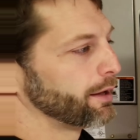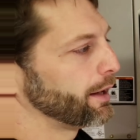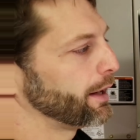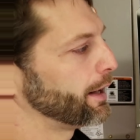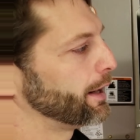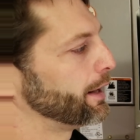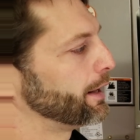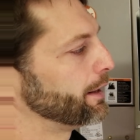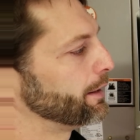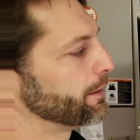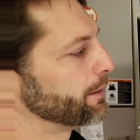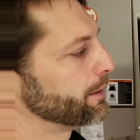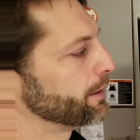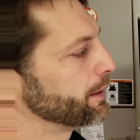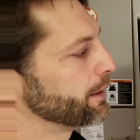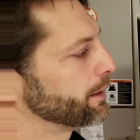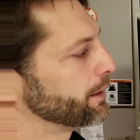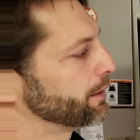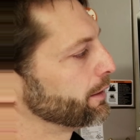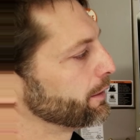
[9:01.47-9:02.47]
and
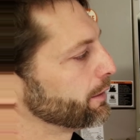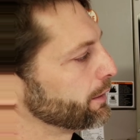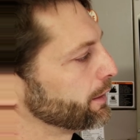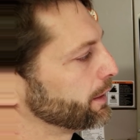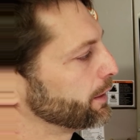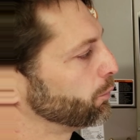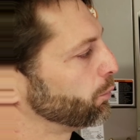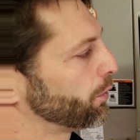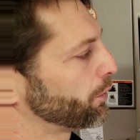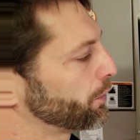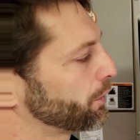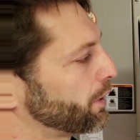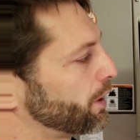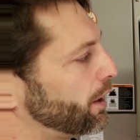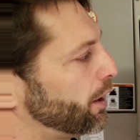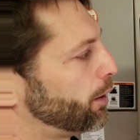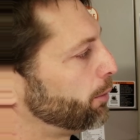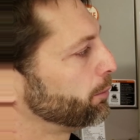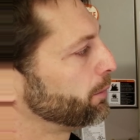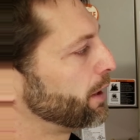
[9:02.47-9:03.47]
the water
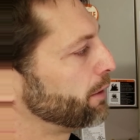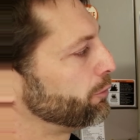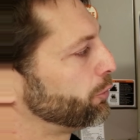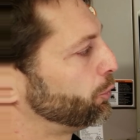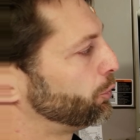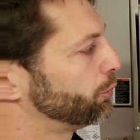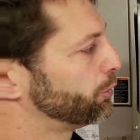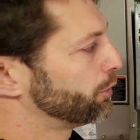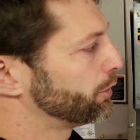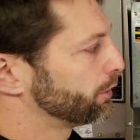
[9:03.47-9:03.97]
column level